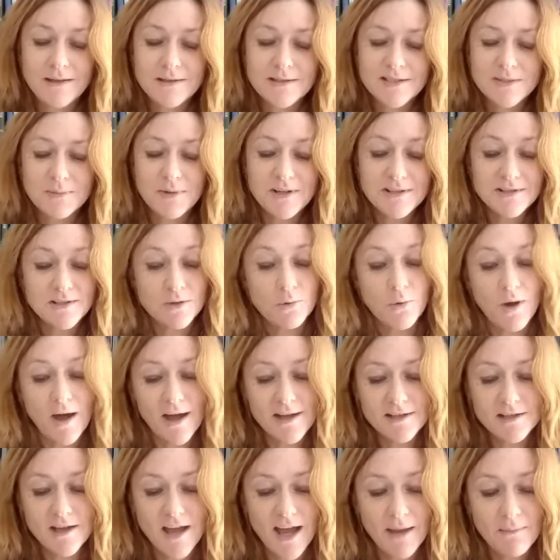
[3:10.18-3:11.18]
"Spring's a
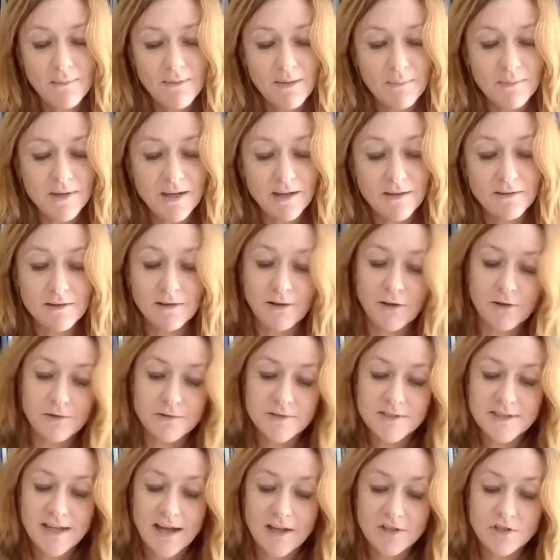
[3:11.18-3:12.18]
quiet time up here," the
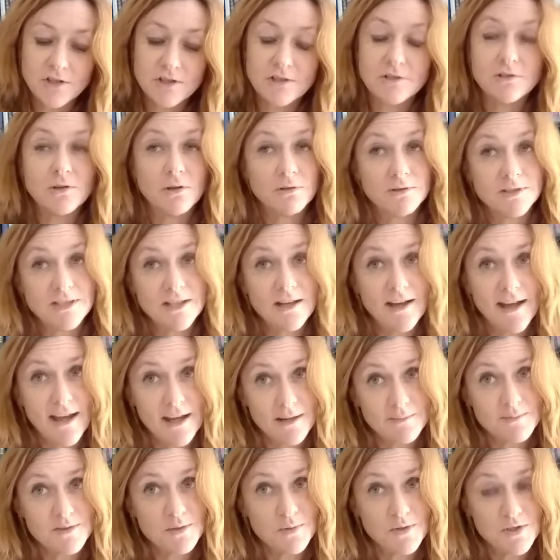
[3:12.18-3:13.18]
local sergeant had told D.I.
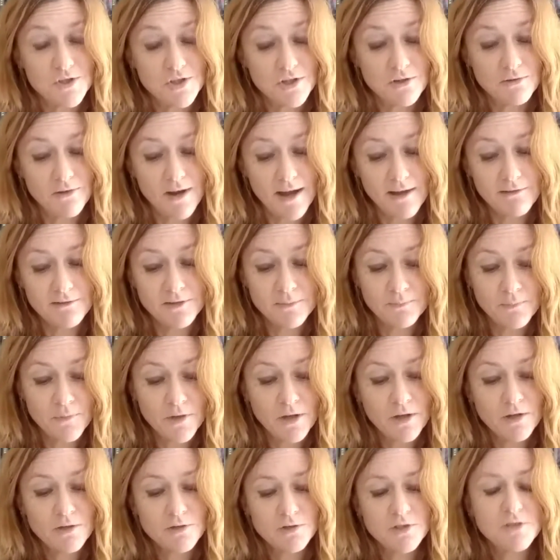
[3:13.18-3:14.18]
Adams when she arrived.
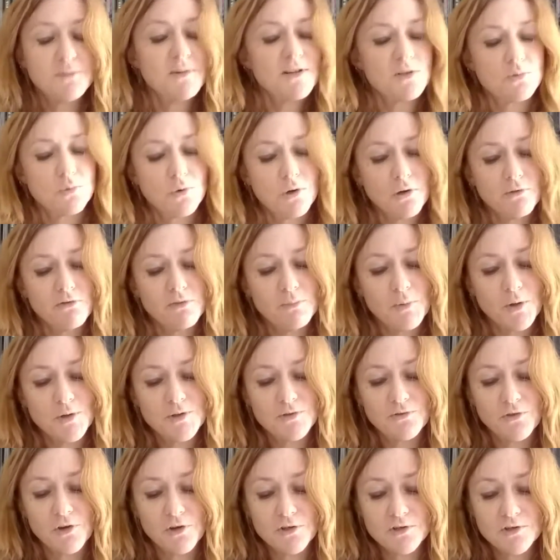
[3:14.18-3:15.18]
"Too much work for
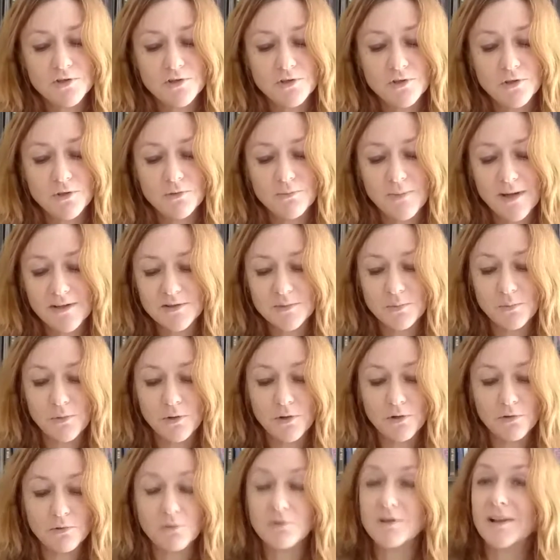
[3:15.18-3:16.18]
most folks to do much
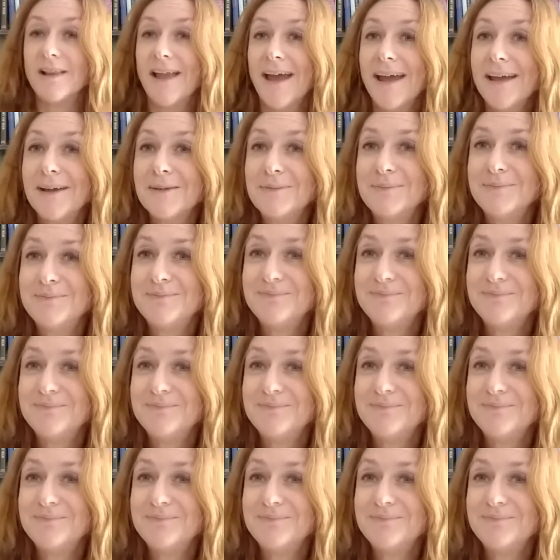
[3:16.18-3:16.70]
murder or the like."